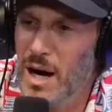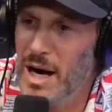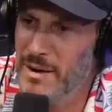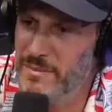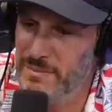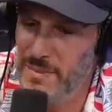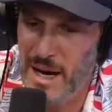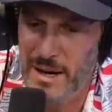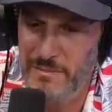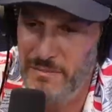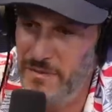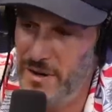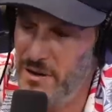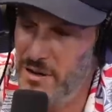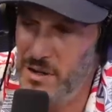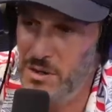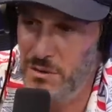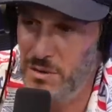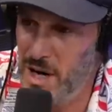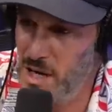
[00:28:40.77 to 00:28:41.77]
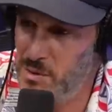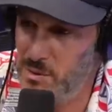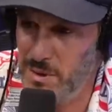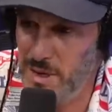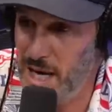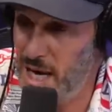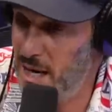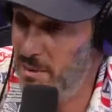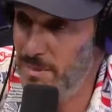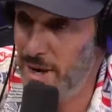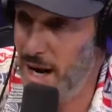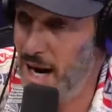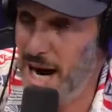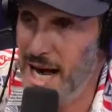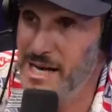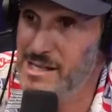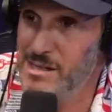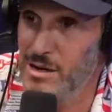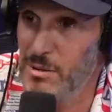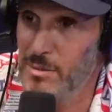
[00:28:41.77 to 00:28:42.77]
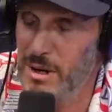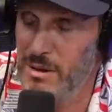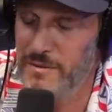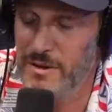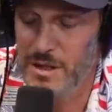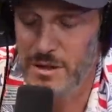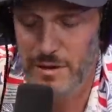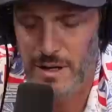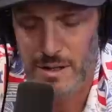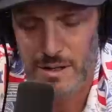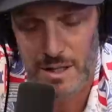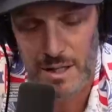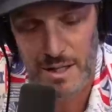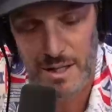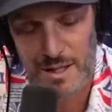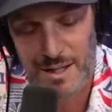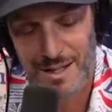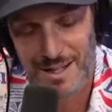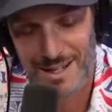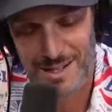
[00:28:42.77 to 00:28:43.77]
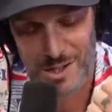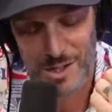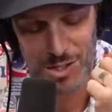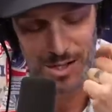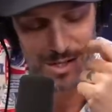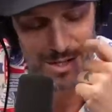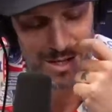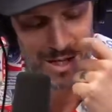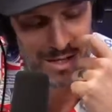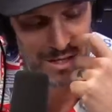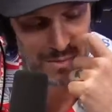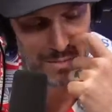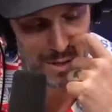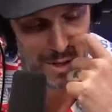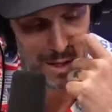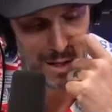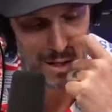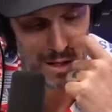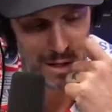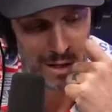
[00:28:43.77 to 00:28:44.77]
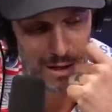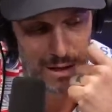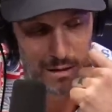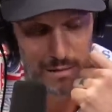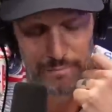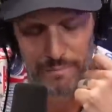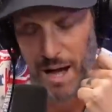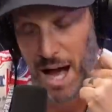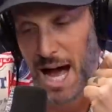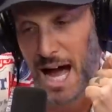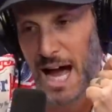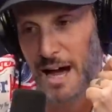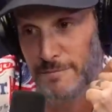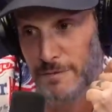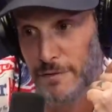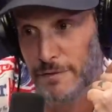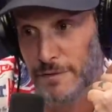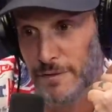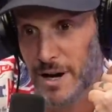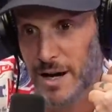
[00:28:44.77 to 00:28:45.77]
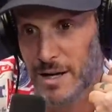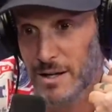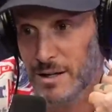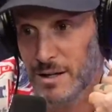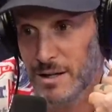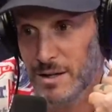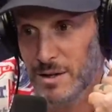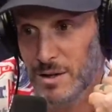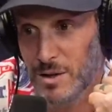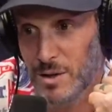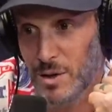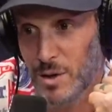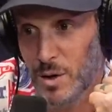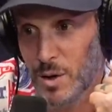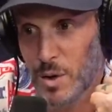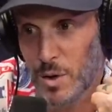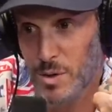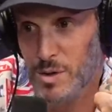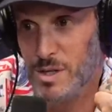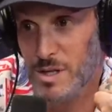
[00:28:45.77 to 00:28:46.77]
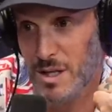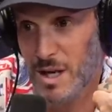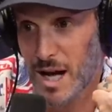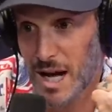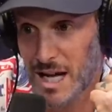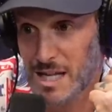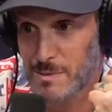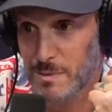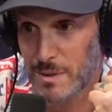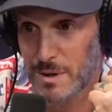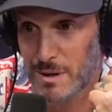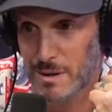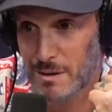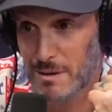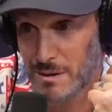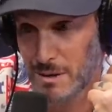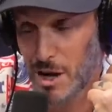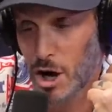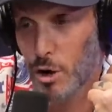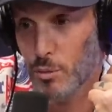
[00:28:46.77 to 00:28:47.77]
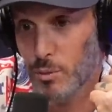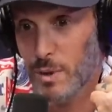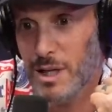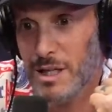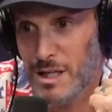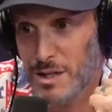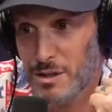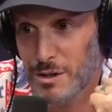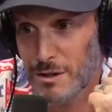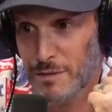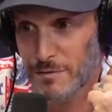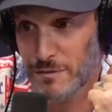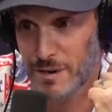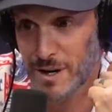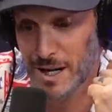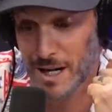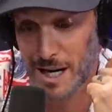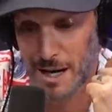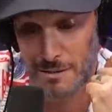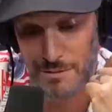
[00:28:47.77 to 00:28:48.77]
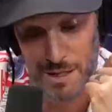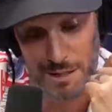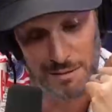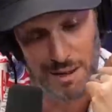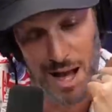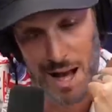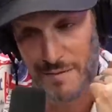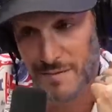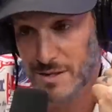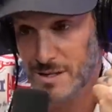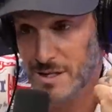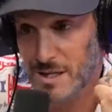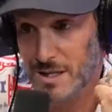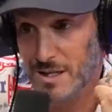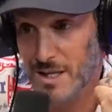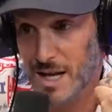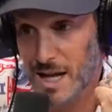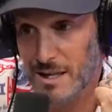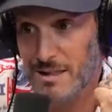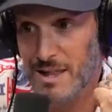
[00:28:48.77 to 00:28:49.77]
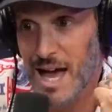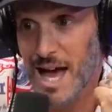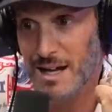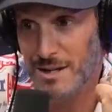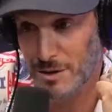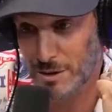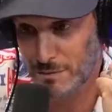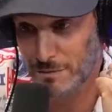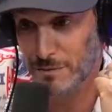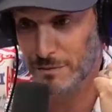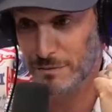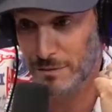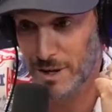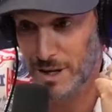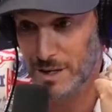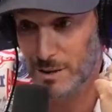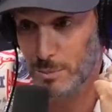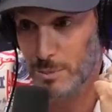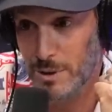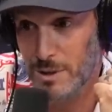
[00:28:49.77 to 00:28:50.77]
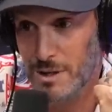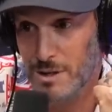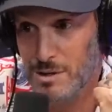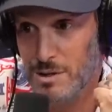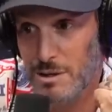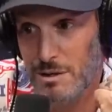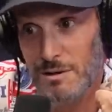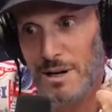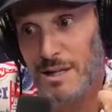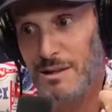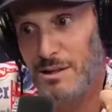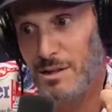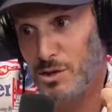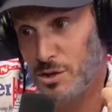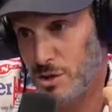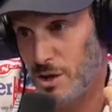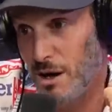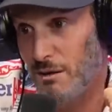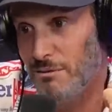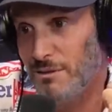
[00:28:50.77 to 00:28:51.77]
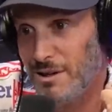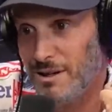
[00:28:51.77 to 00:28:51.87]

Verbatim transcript: I'm, I'm very direct with that. I'm not an yeah. asshole, but I'm very direct. And she said to me, I have a friend who's in the hospital, a really good friend. And I was like, obviously not that good of a friend because you're at the show.